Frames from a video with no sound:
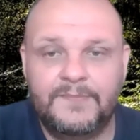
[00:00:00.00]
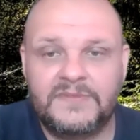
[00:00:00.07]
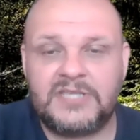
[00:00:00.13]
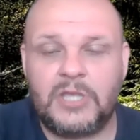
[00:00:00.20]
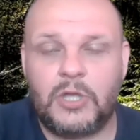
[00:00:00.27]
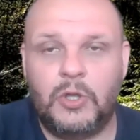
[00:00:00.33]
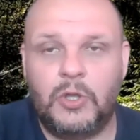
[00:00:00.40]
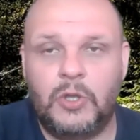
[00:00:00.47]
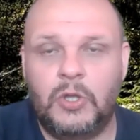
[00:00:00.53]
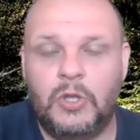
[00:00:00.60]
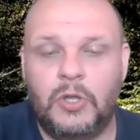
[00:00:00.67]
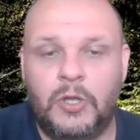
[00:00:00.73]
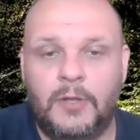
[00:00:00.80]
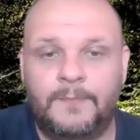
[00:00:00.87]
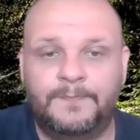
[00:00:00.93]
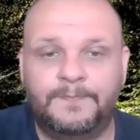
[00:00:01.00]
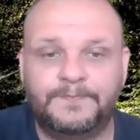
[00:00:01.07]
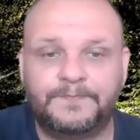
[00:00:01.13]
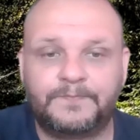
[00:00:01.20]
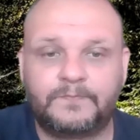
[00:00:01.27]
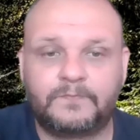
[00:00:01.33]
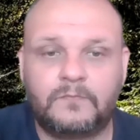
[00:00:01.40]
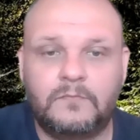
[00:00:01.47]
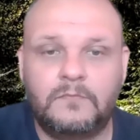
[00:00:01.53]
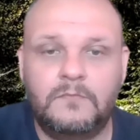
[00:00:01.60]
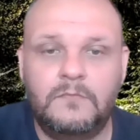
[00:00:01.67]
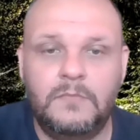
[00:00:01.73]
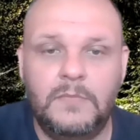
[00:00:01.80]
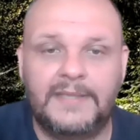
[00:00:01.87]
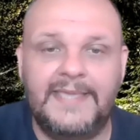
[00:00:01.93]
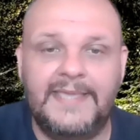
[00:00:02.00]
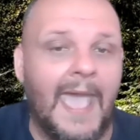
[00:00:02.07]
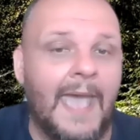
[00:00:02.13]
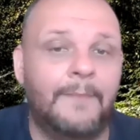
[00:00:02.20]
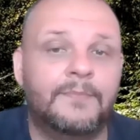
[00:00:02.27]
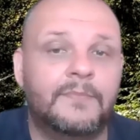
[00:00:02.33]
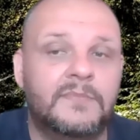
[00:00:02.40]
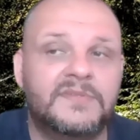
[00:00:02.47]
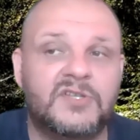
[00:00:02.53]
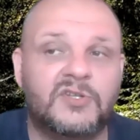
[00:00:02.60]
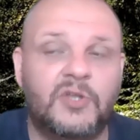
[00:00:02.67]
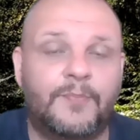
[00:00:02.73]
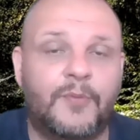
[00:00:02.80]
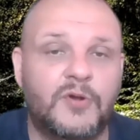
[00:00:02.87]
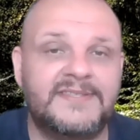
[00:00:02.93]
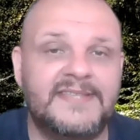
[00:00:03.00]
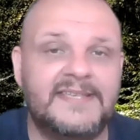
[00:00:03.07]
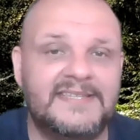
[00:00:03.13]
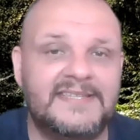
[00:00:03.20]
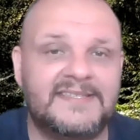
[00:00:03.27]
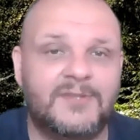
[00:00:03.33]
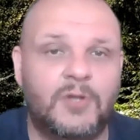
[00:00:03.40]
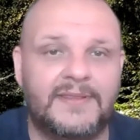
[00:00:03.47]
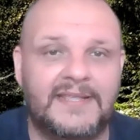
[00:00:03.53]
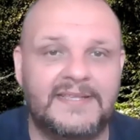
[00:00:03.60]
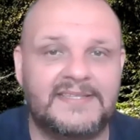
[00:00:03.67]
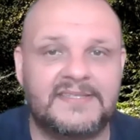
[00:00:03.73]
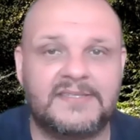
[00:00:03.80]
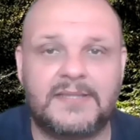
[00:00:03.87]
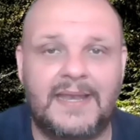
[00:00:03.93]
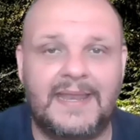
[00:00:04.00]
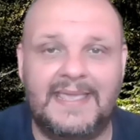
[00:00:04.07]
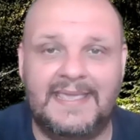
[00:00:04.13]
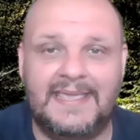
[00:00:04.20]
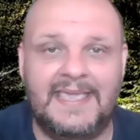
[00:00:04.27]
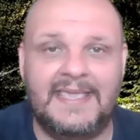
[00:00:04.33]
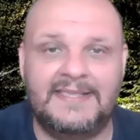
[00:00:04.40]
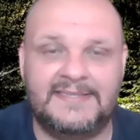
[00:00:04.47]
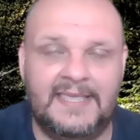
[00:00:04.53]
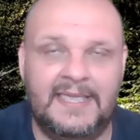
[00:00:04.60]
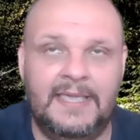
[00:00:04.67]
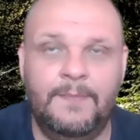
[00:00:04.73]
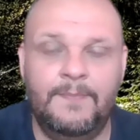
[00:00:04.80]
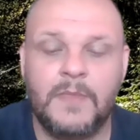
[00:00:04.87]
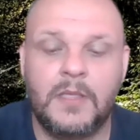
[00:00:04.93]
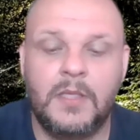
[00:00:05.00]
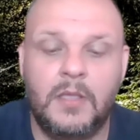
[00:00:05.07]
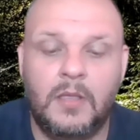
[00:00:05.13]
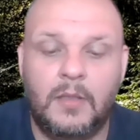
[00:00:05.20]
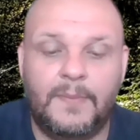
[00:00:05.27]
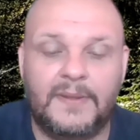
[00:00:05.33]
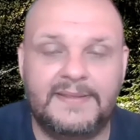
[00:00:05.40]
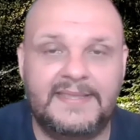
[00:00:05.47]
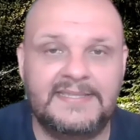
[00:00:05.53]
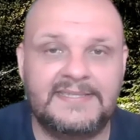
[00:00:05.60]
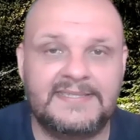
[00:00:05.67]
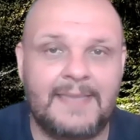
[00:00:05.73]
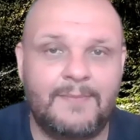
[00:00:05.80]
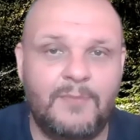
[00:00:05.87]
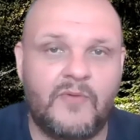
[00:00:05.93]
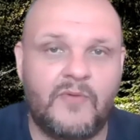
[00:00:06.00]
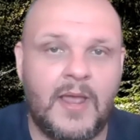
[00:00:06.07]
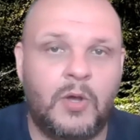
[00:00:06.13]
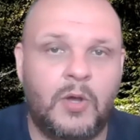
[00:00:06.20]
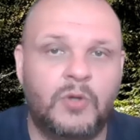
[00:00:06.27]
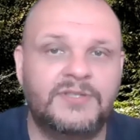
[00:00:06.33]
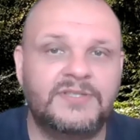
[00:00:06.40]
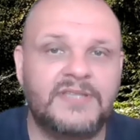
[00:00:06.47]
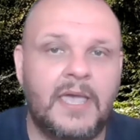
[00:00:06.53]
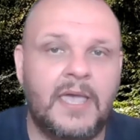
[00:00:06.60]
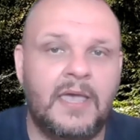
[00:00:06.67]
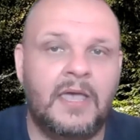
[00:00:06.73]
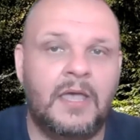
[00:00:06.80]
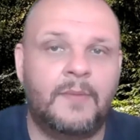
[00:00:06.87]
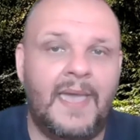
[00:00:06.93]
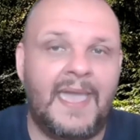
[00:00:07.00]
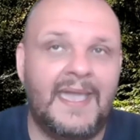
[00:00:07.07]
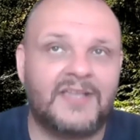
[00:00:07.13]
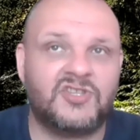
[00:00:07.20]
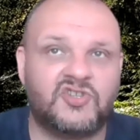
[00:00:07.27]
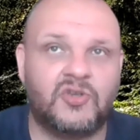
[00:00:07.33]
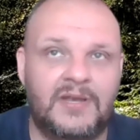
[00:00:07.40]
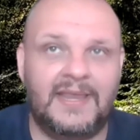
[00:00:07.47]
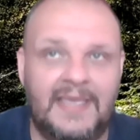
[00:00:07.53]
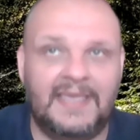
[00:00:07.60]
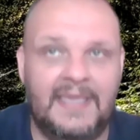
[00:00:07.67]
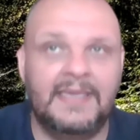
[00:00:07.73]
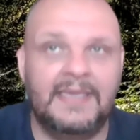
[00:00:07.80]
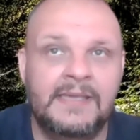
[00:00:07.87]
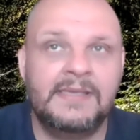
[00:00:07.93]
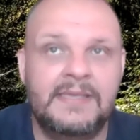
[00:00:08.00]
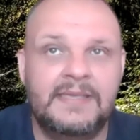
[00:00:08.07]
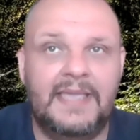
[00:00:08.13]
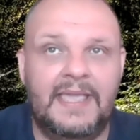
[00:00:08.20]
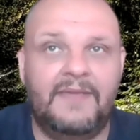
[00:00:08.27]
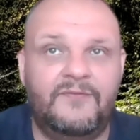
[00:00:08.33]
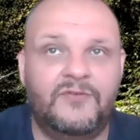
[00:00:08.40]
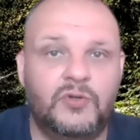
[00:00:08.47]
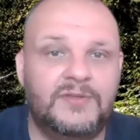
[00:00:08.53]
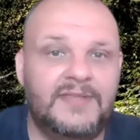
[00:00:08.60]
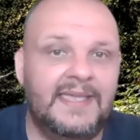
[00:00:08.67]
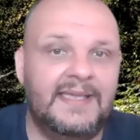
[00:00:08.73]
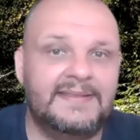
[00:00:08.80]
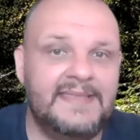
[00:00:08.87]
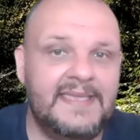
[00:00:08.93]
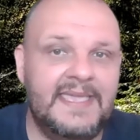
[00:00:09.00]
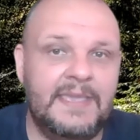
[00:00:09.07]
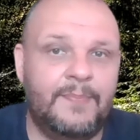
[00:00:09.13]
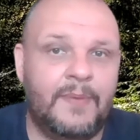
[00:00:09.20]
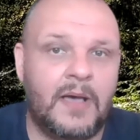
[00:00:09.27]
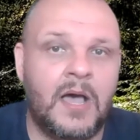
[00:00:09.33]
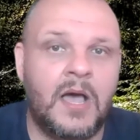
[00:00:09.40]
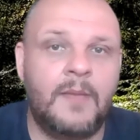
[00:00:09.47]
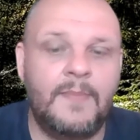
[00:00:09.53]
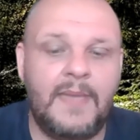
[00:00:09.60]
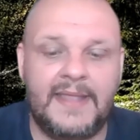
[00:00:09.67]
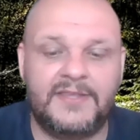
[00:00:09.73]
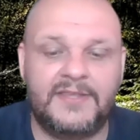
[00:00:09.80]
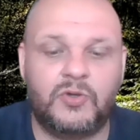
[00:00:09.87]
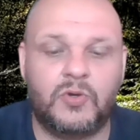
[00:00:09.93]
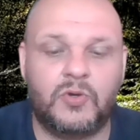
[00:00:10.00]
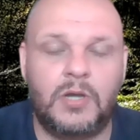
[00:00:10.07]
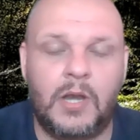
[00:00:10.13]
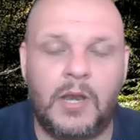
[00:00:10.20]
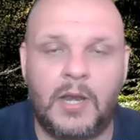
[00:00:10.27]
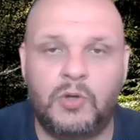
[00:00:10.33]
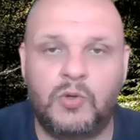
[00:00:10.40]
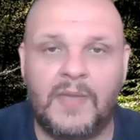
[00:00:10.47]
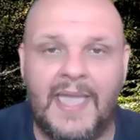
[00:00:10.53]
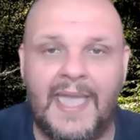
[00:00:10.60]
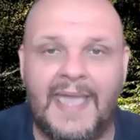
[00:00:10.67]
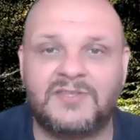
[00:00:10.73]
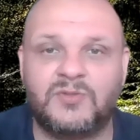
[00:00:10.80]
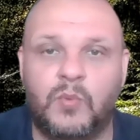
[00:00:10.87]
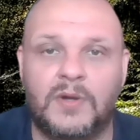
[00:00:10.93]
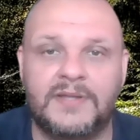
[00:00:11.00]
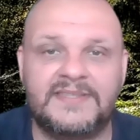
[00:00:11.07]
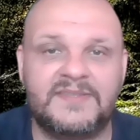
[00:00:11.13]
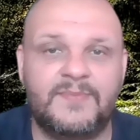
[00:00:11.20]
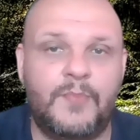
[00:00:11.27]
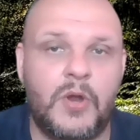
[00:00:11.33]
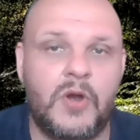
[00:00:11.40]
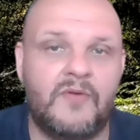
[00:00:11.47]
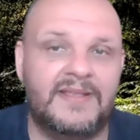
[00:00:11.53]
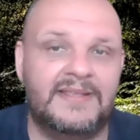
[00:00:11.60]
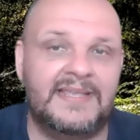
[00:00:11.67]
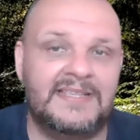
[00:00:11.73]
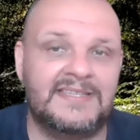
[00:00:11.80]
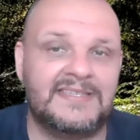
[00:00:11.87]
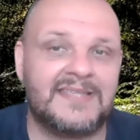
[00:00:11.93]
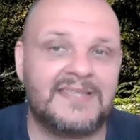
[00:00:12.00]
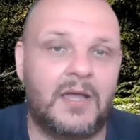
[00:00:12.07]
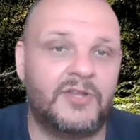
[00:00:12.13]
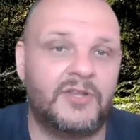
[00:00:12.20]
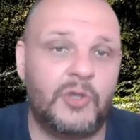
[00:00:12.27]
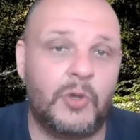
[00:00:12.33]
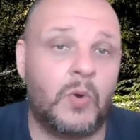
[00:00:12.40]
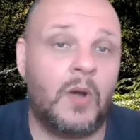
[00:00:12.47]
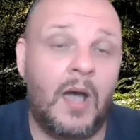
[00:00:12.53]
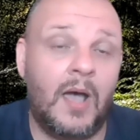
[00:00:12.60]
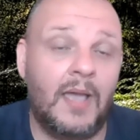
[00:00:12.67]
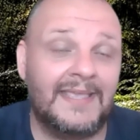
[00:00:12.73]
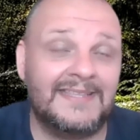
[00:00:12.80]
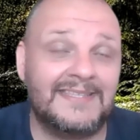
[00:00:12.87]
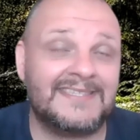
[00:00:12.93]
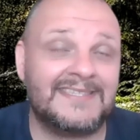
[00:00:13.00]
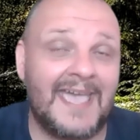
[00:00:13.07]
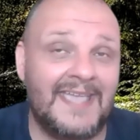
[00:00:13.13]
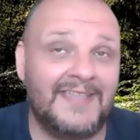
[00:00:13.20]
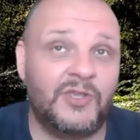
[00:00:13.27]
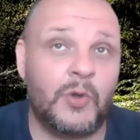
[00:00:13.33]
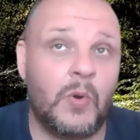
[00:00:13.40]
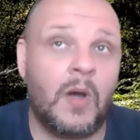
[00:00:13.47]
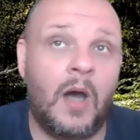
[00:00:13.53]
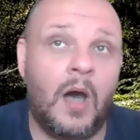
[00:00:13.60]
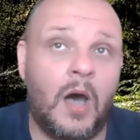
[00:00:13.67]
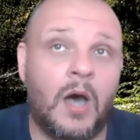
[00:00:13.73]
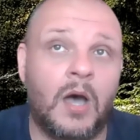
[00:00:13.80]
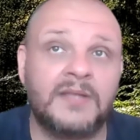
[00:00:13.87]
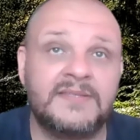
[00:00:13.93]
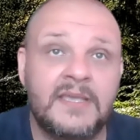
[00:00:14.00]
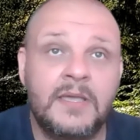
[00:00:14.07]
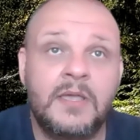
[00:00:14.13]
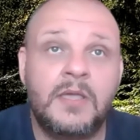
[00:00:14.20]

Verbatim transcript: So um, yeah, so the process is not necessarily easy, but this time around, uh, actually if you dig deeper and you're gonna look at what's buried inside your inside your heart,